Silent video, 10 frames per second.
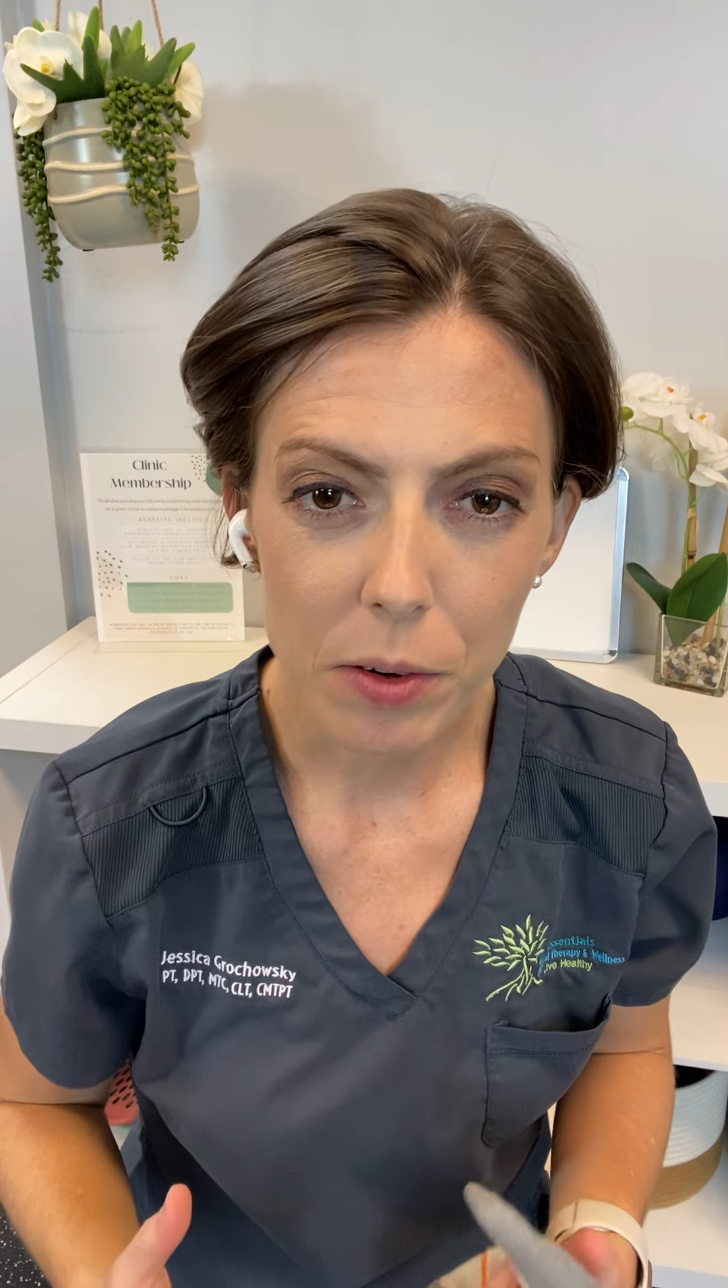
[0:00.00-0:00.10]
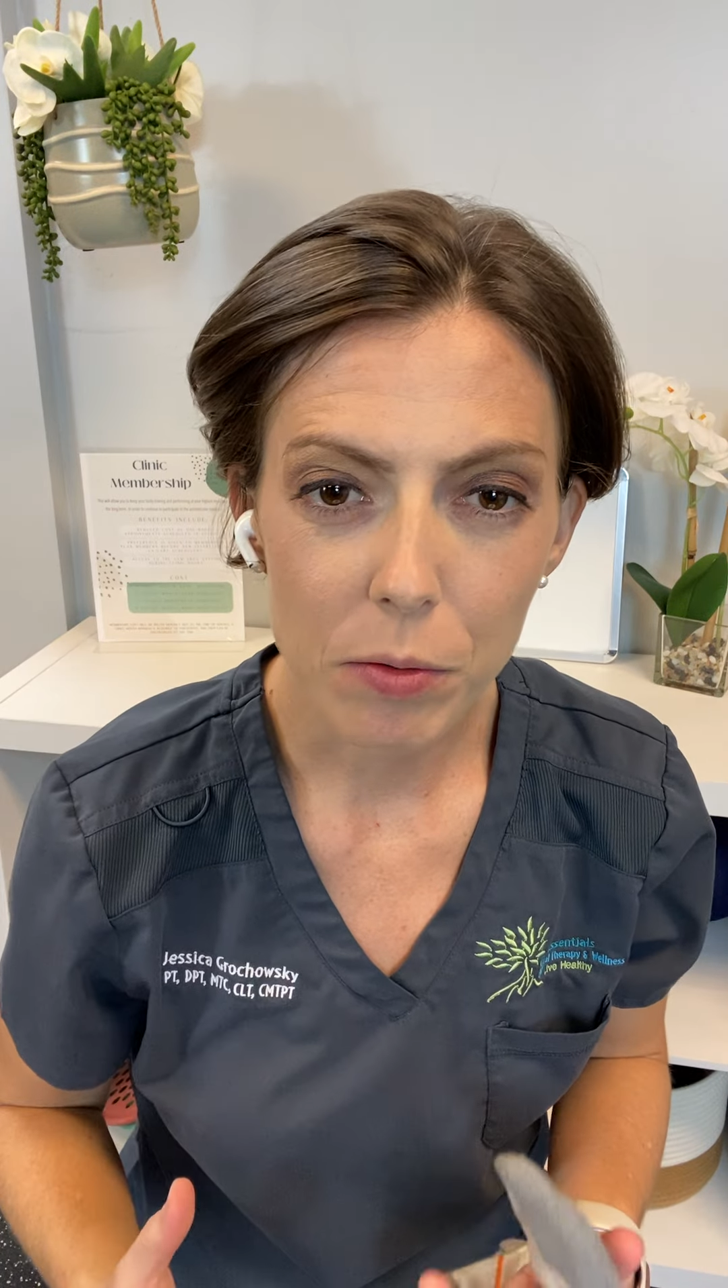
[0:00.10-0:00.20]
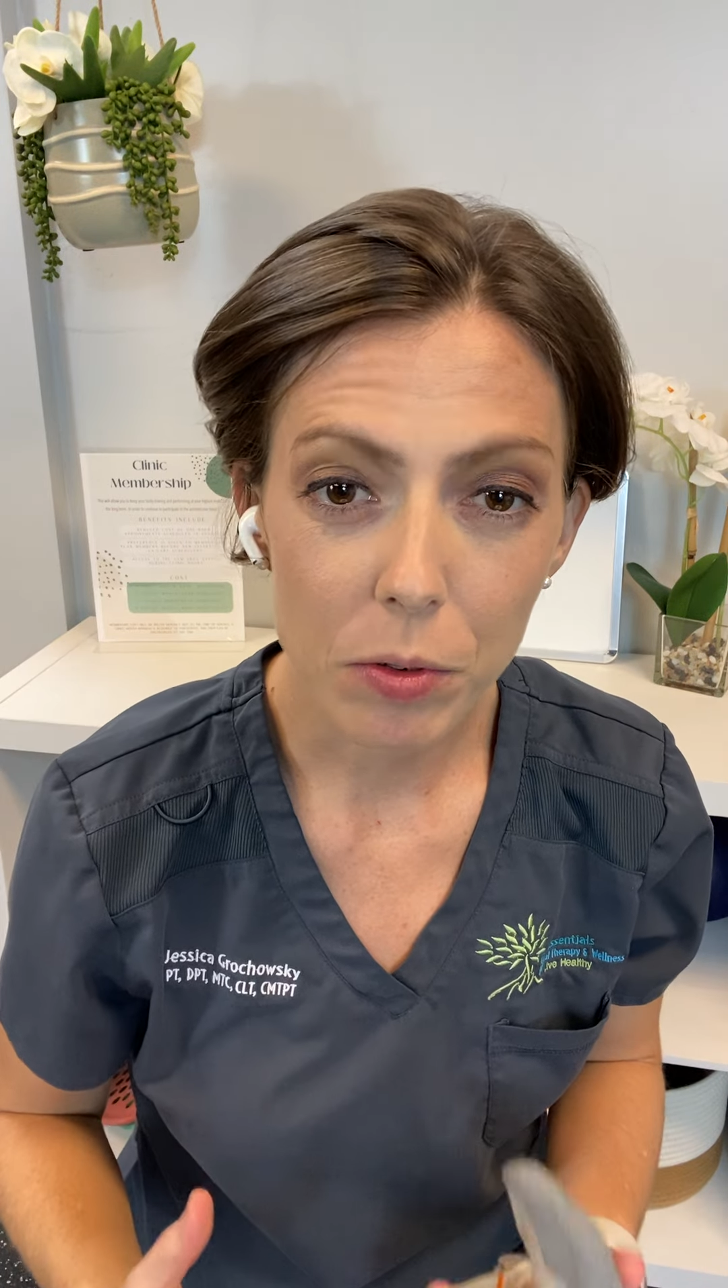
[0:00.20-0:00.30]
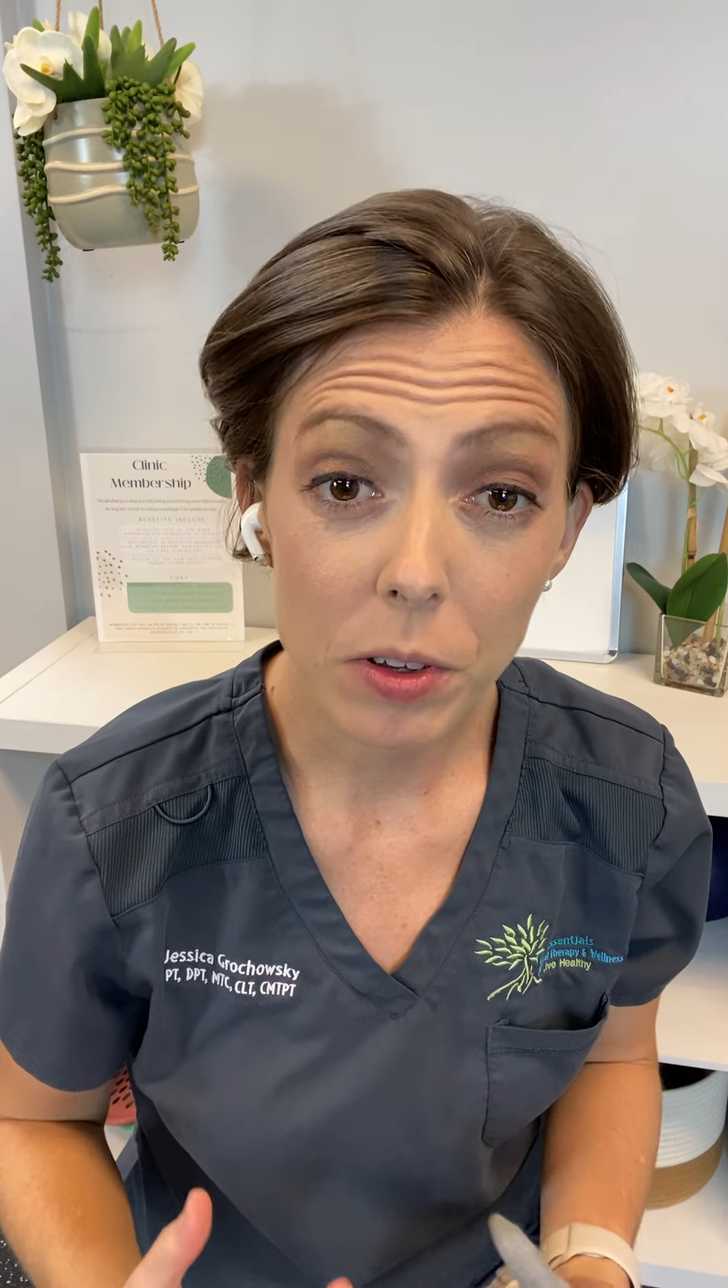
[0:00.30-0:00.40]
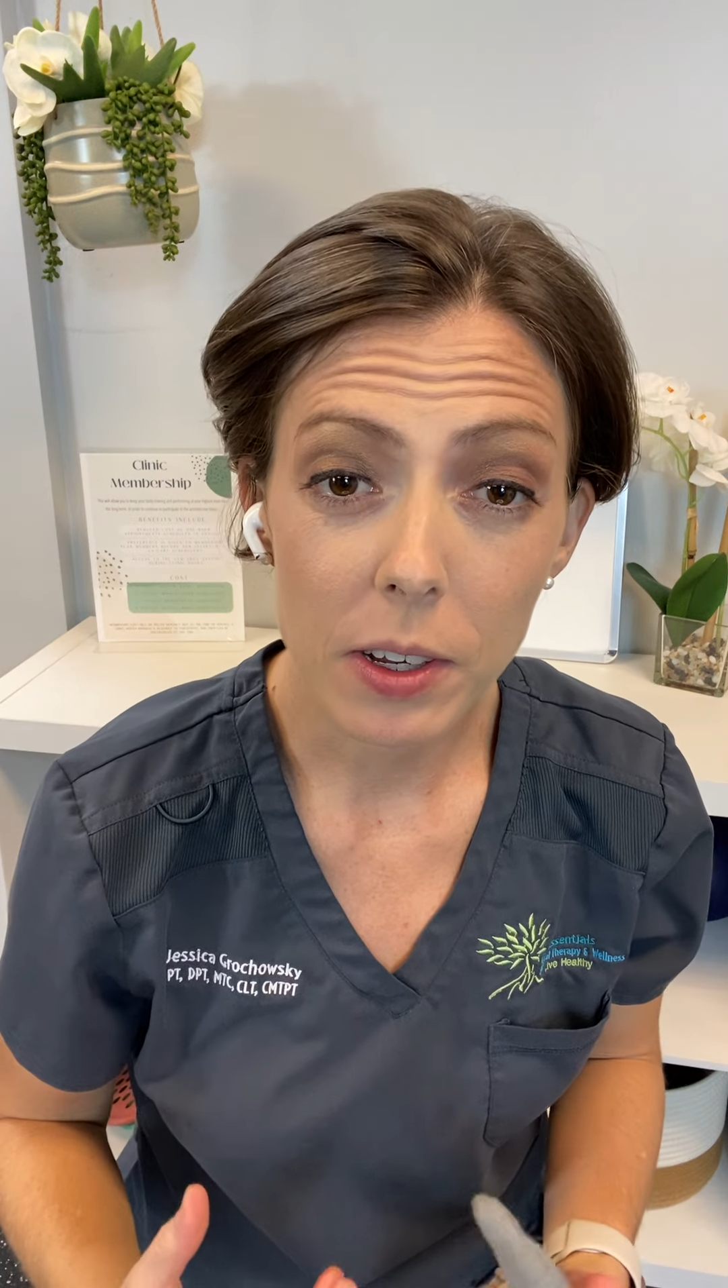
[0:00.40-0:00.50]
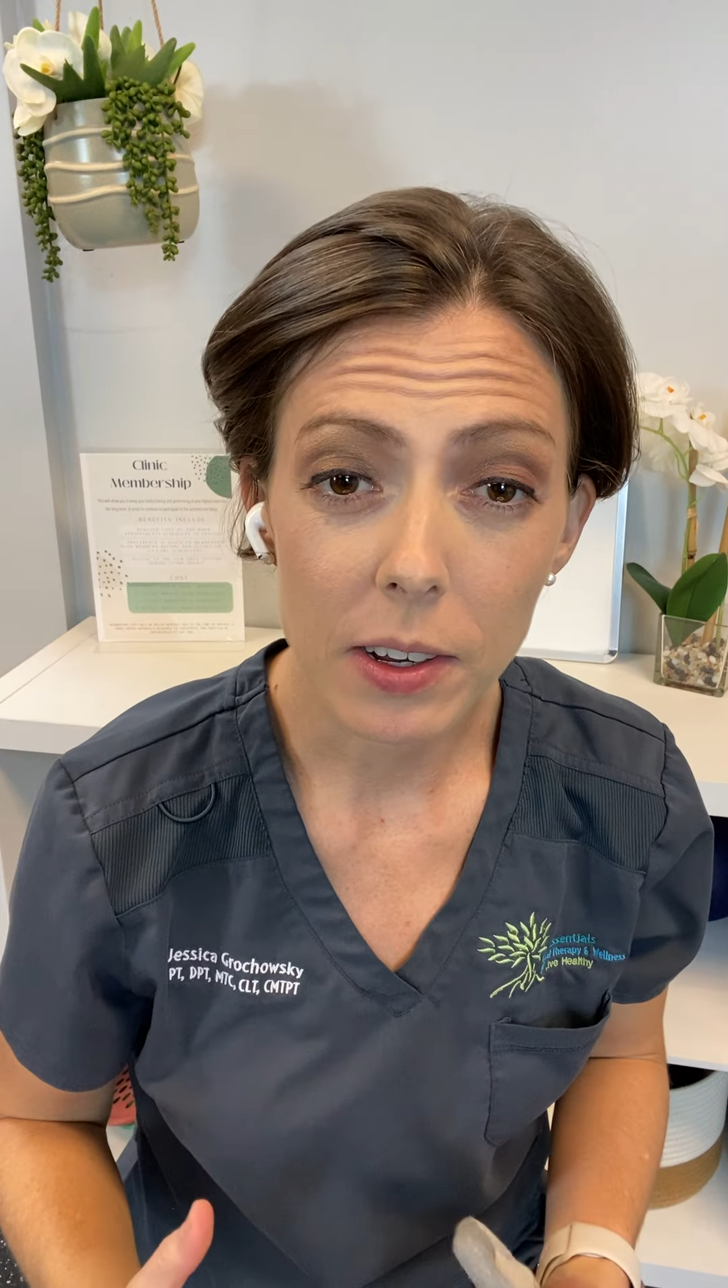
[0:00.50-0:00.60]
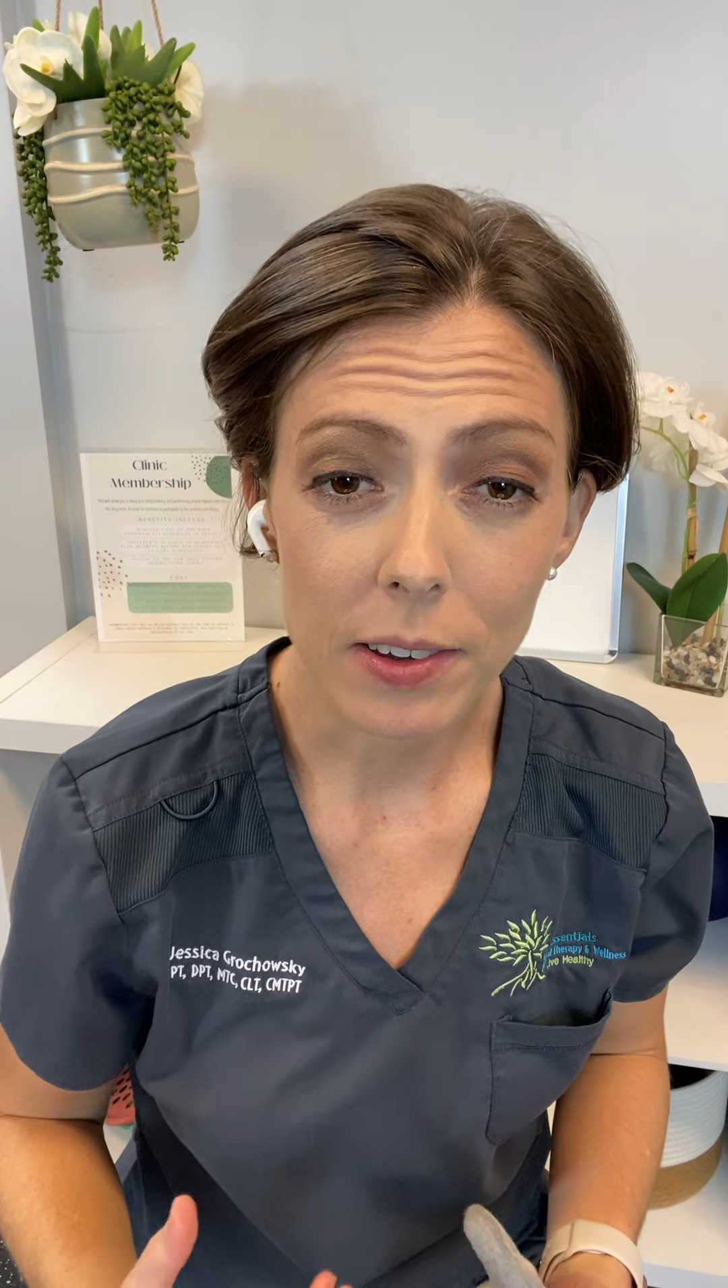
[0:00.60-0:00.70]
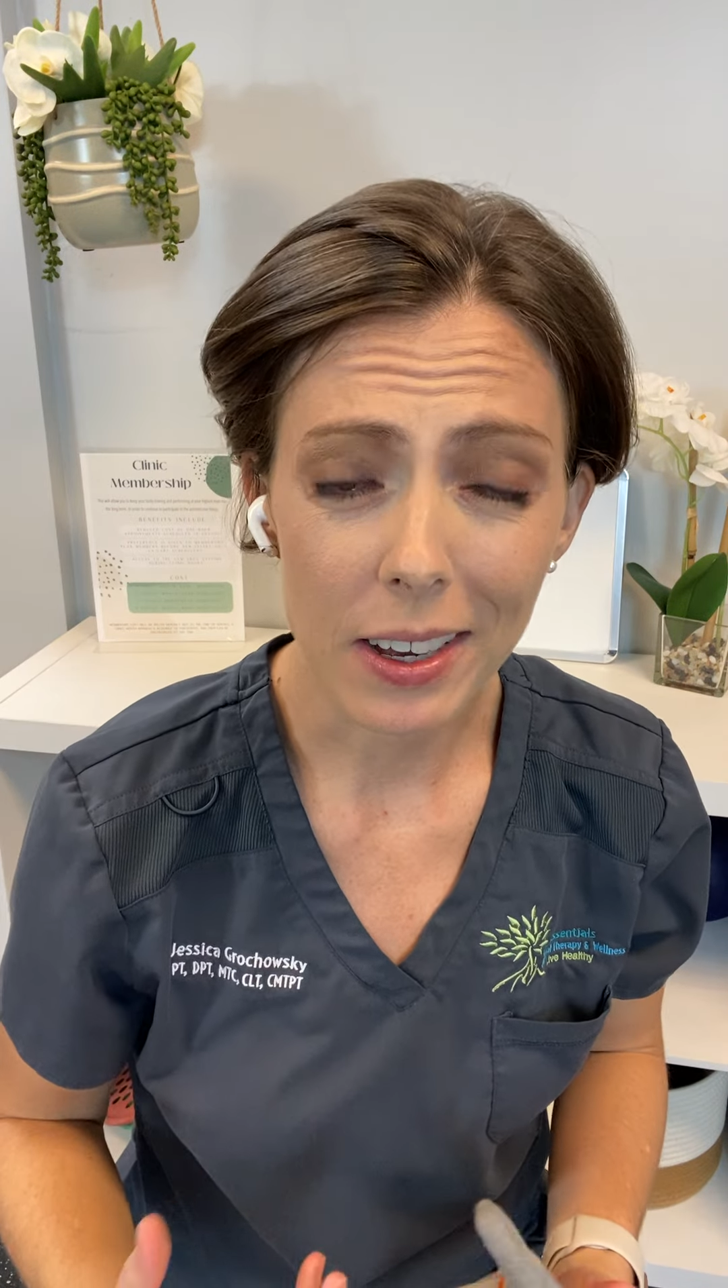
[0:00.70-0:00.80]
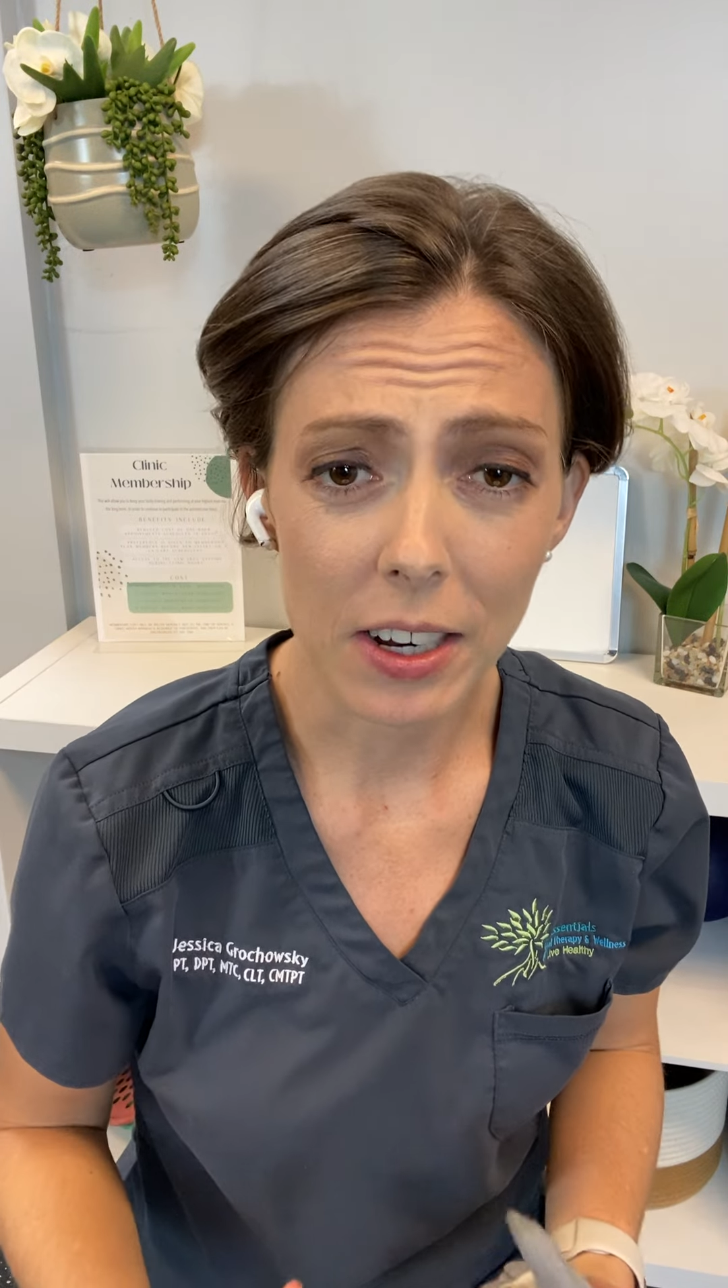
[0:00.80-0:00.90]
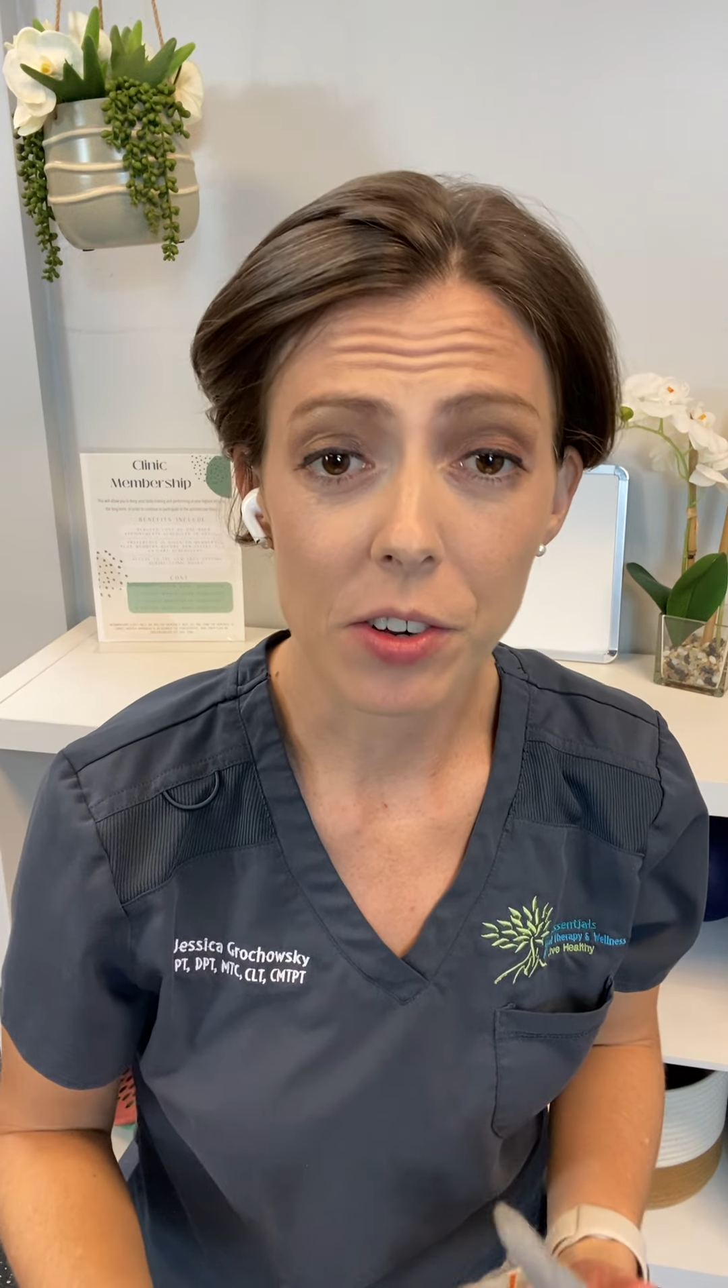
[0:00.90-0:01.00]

really does kind of